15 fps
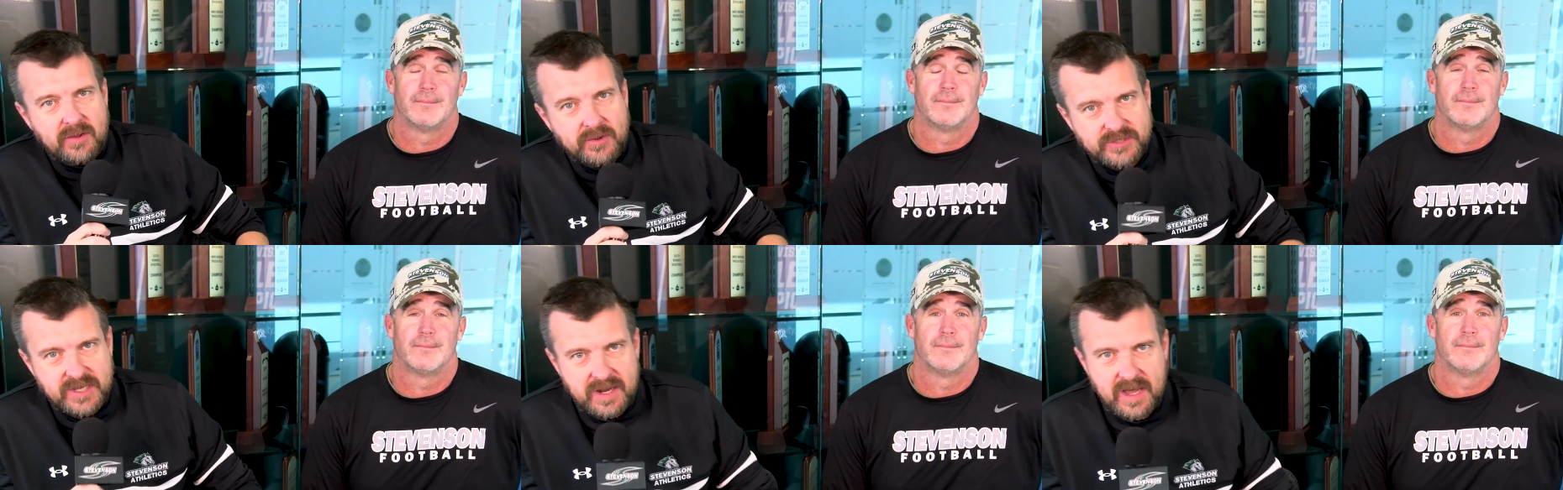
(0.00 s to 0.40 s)

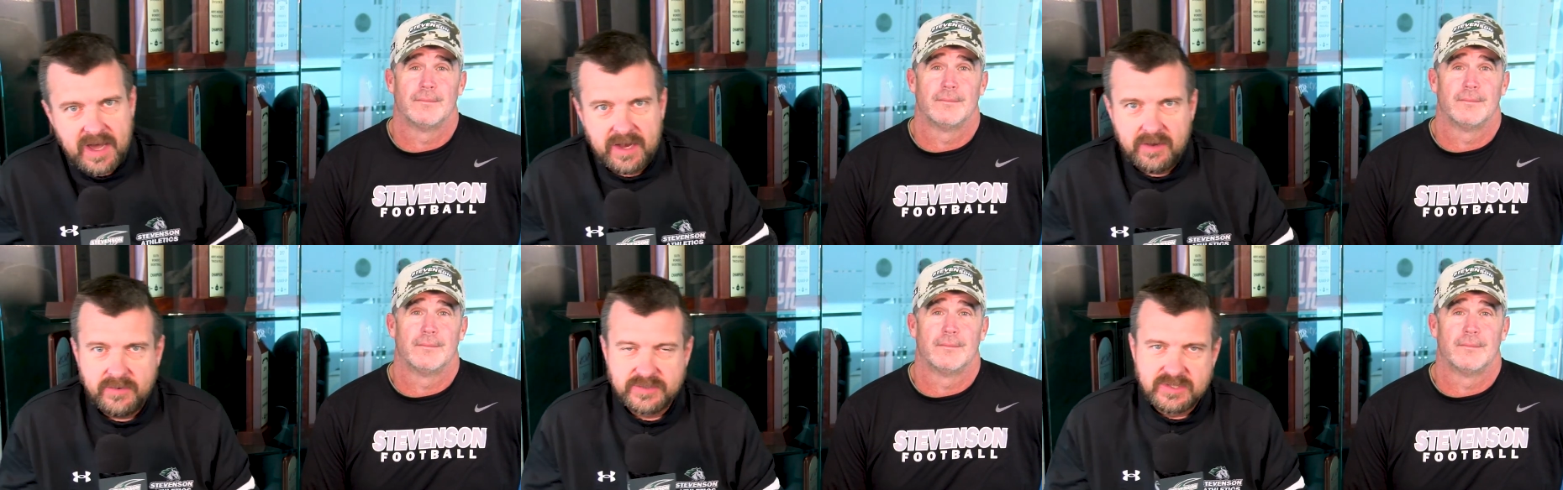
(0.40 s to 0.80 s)
Speaker 1: Coach Ed
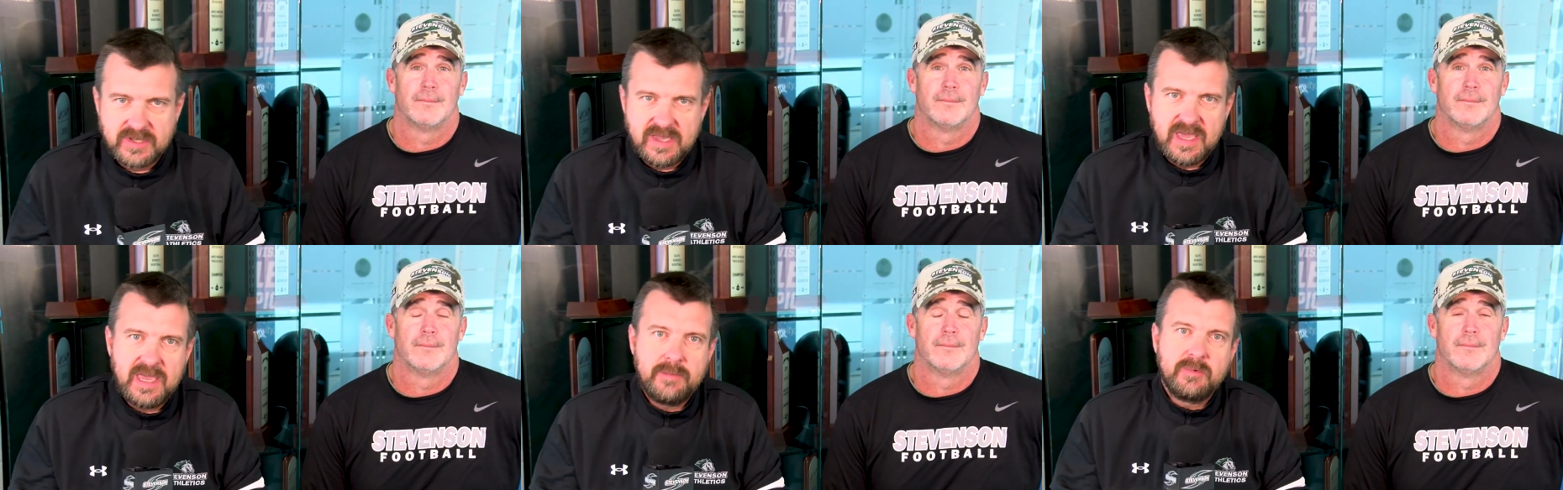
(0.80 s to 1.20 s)
Hottle is the
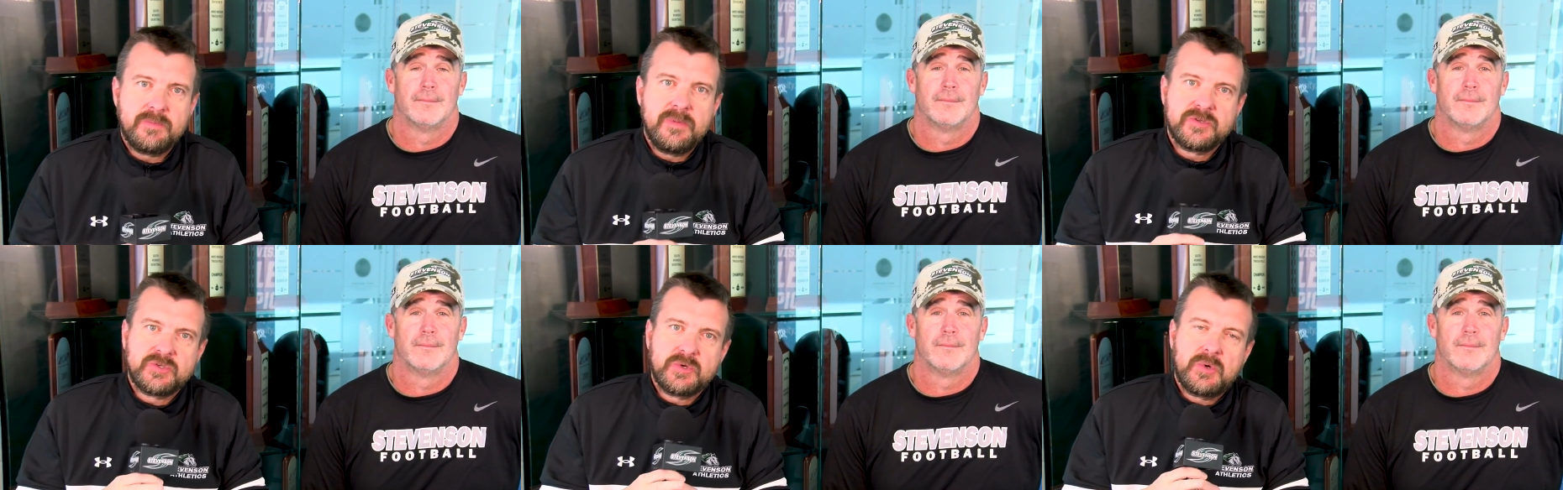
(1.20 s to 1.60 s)
game
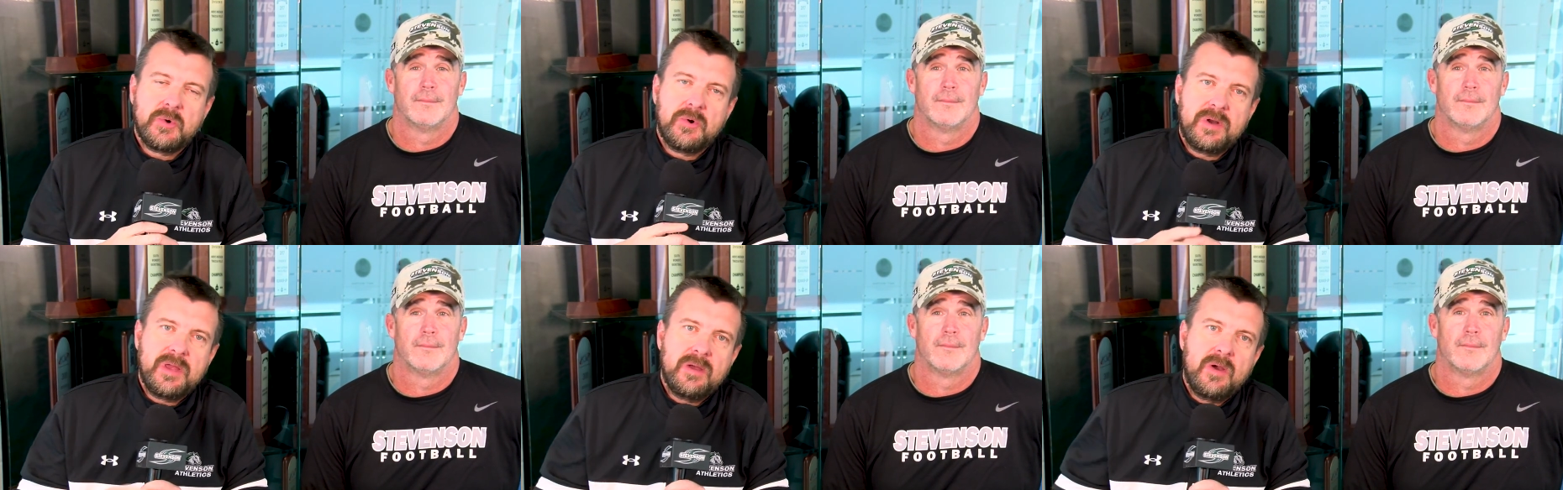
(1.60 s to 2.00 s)
with
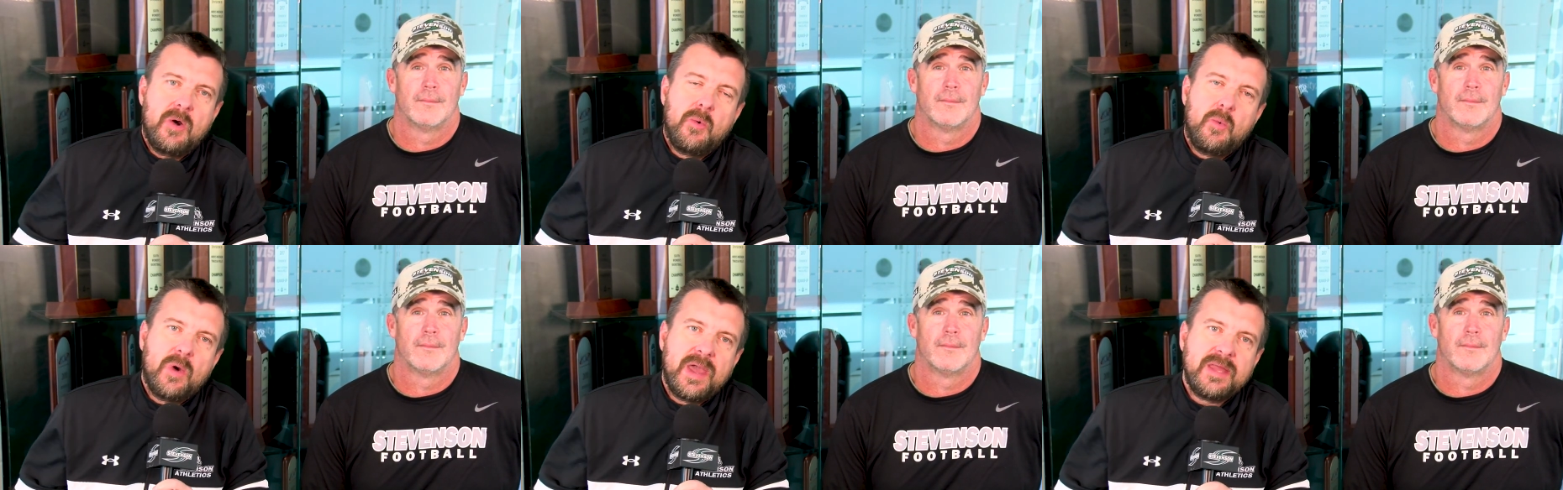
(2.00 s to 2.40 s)
Misericordia
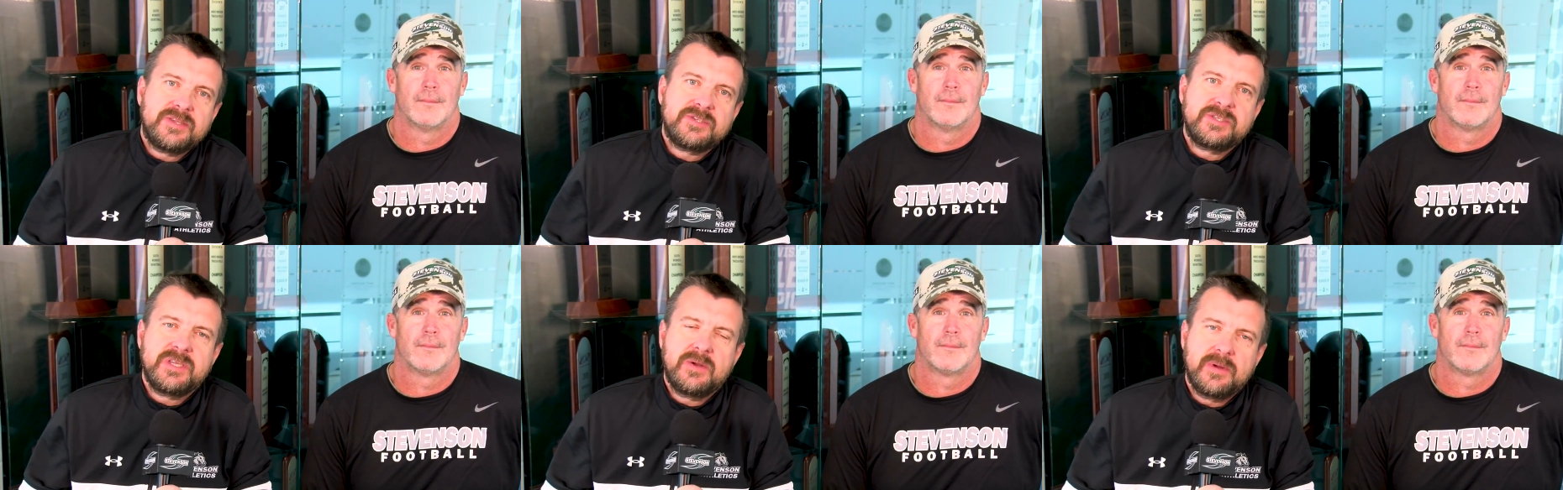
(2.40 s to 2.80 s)

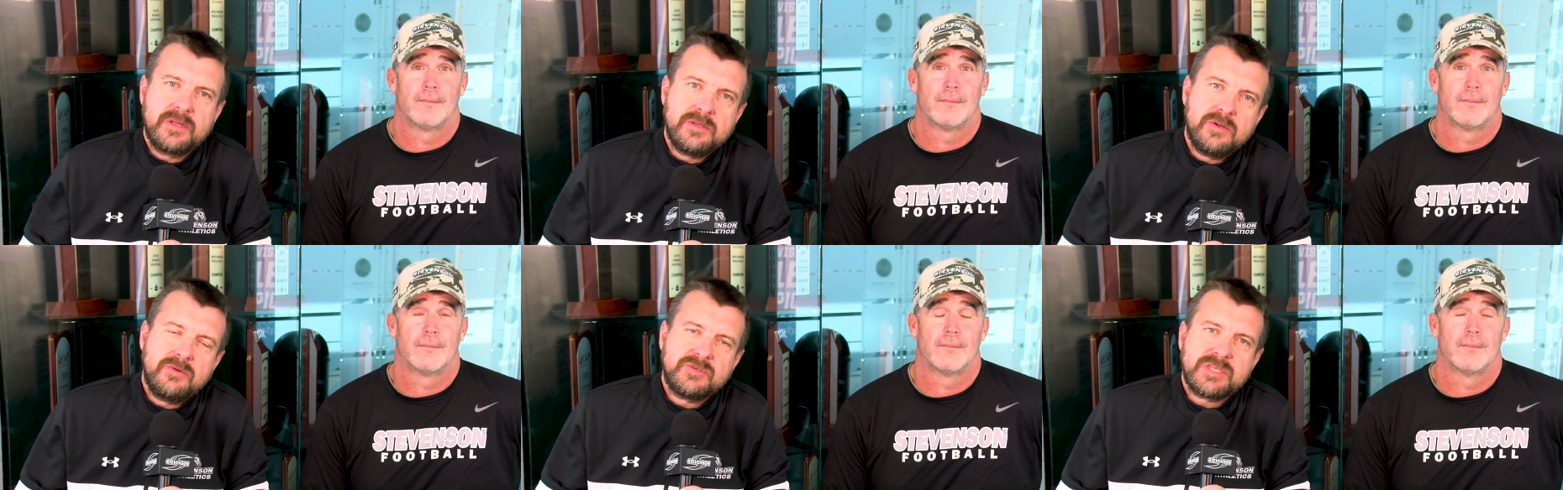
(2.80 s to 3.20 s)
awaits here
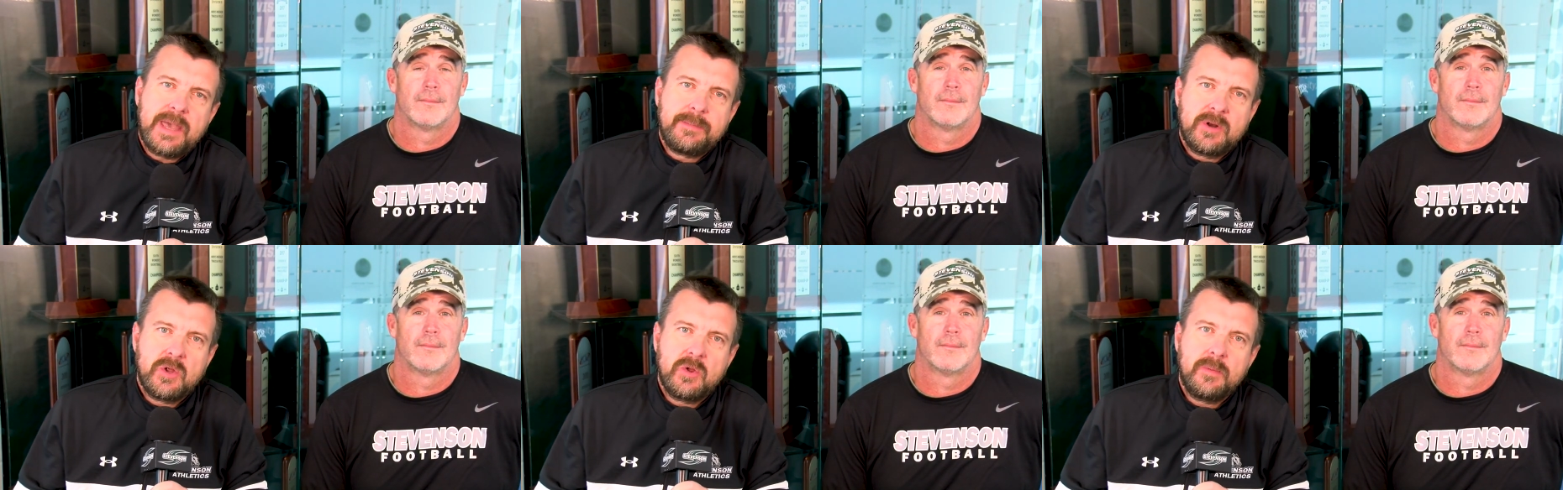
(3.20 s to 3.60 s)
at
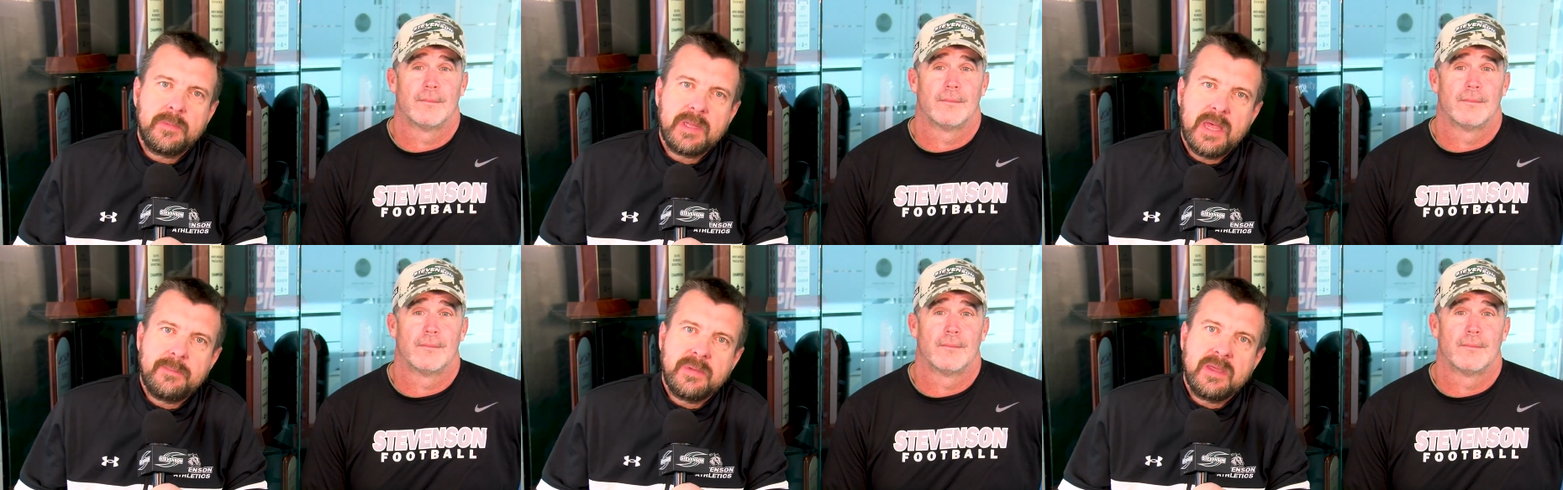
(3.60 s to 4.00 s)
noontime on
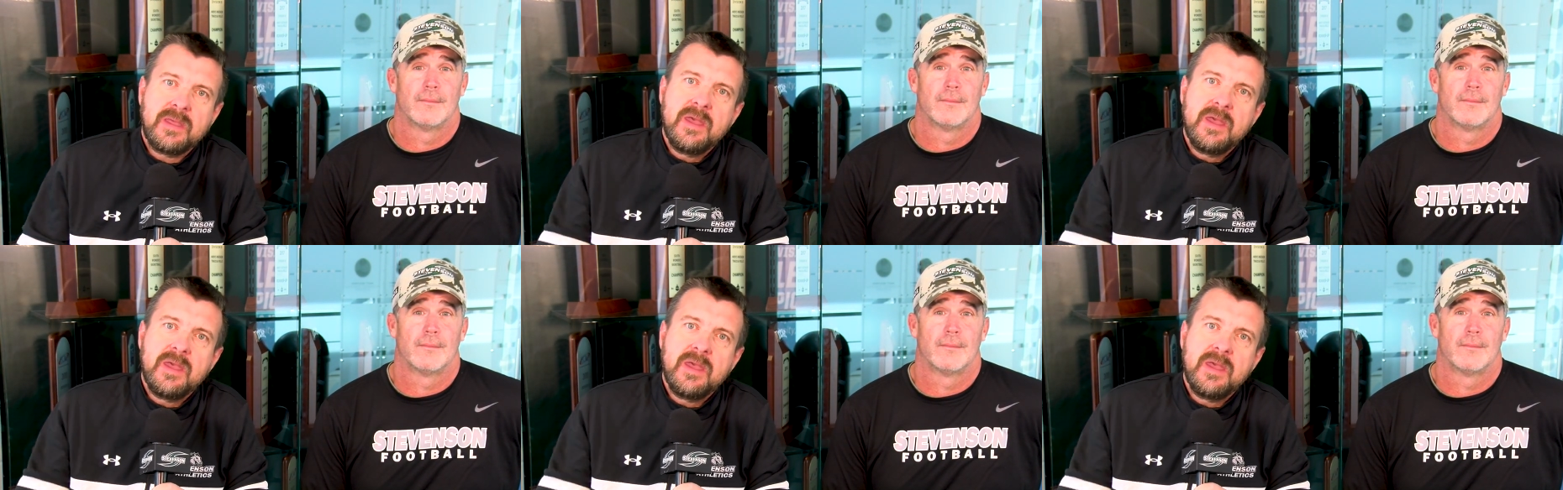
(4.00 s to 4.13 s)
homecoming.